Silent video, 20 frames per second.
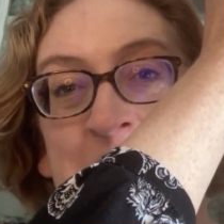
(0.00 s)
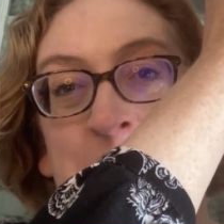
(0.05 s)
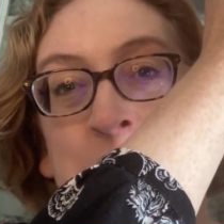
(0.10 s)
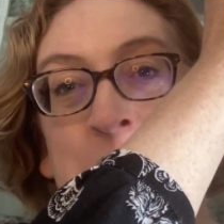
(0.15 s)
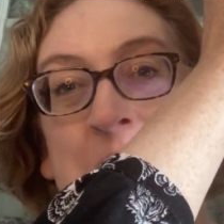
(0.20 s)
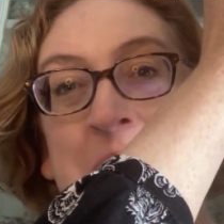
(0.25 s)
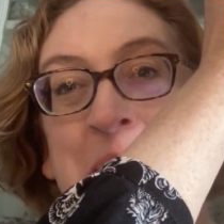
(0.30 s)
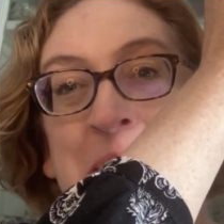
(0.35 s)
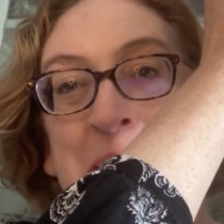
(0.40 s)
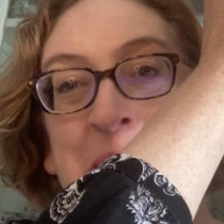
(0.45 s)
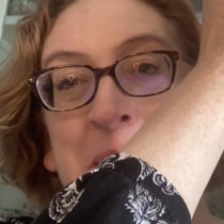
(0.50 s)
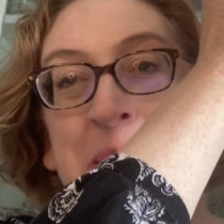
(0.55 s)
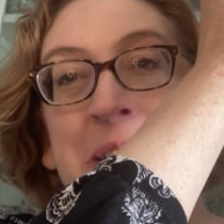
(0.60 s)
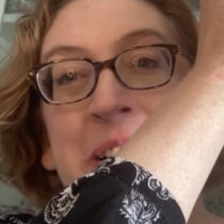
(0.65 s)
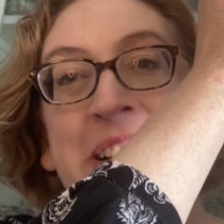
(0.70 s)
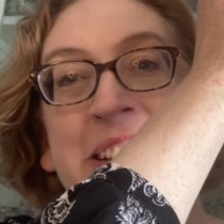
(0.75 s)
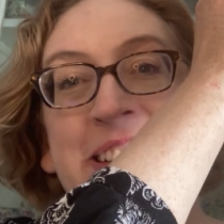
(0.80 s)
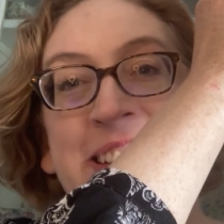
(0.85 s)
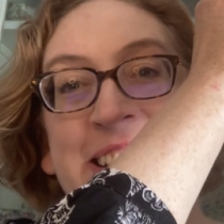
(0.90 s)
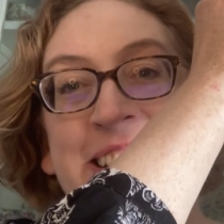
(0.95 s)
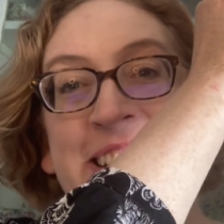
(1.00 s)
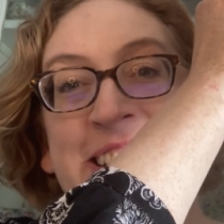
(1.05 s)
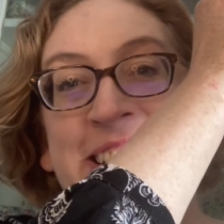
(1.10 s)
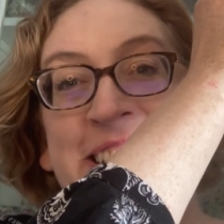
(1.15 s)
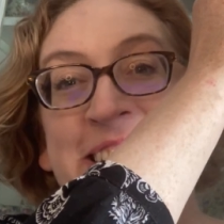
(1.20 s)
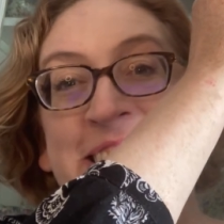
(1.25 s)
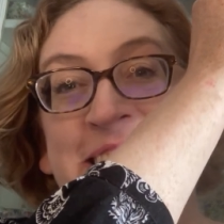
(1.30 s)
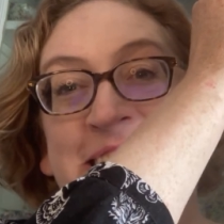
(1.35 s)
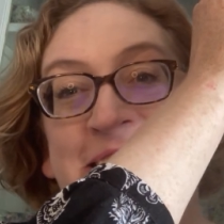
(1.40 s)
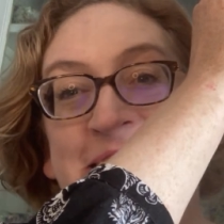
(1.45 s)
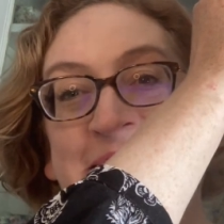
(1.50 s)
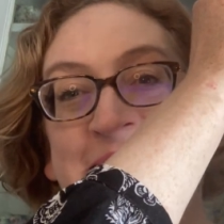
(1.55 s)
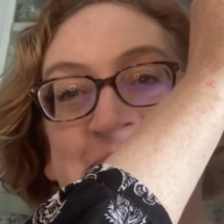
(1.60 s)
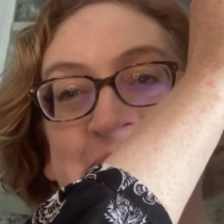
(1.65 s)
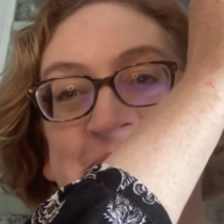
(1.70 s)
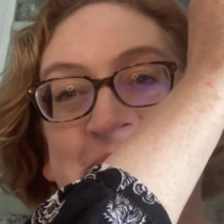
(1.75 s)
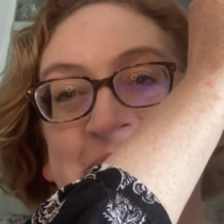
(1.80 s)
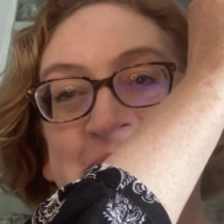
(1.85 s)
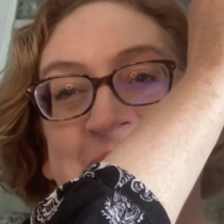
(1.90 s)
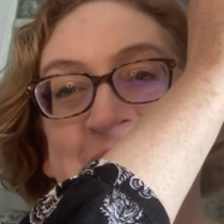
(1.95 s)
But it's gorgeous.
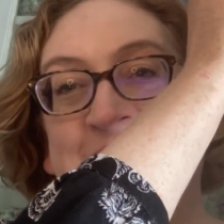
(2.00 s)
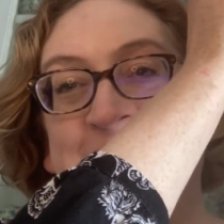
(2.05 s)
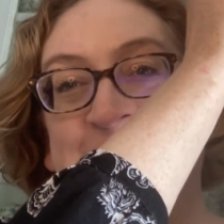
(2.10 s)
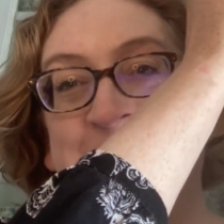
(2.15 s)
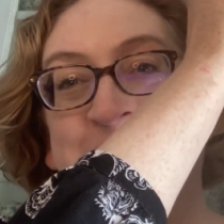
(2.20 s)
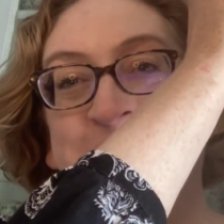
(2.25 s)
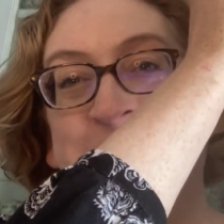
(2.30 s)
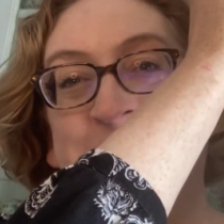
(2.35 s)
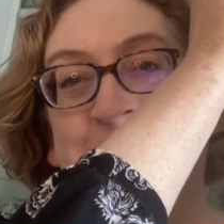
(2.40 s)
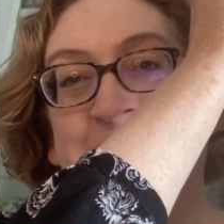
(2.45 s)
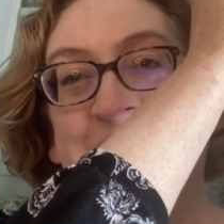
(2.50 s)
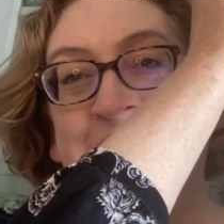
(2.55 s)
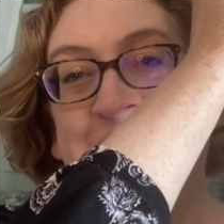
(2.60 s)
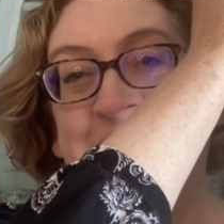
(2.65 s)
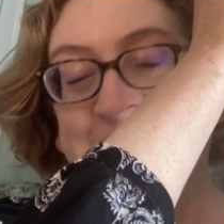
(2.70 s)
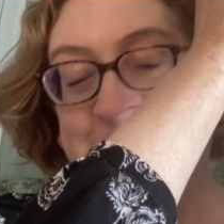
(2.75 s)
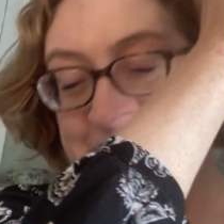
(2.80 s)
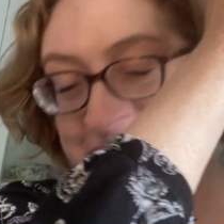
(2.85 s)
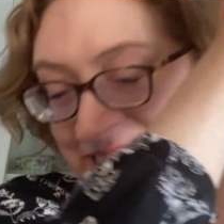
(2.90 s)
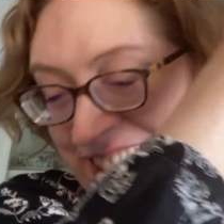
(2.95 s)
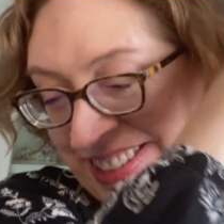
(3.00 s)
It's so pretty.